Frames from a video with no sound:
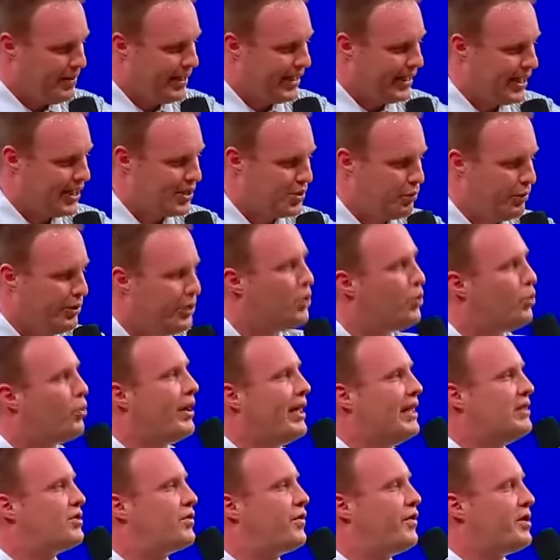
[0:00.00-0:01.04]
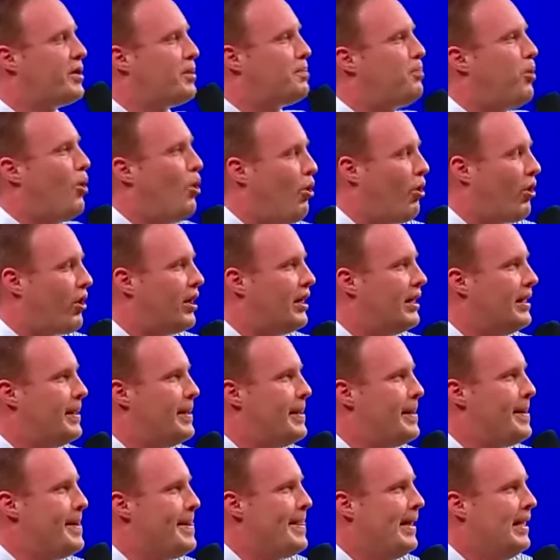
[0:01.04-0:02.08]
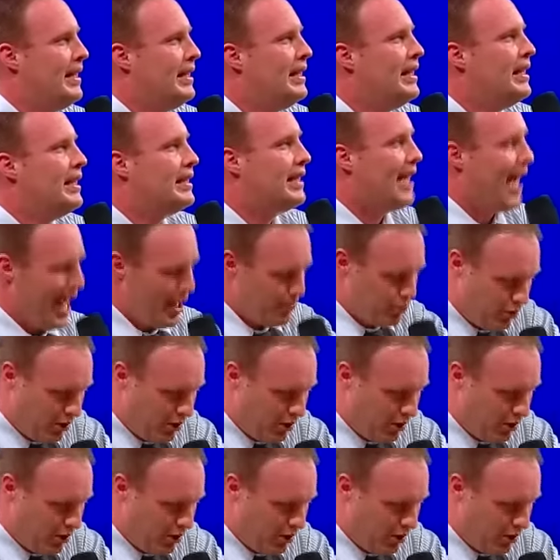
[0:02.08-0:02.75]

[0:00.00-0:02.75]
because when you reach for the poor, God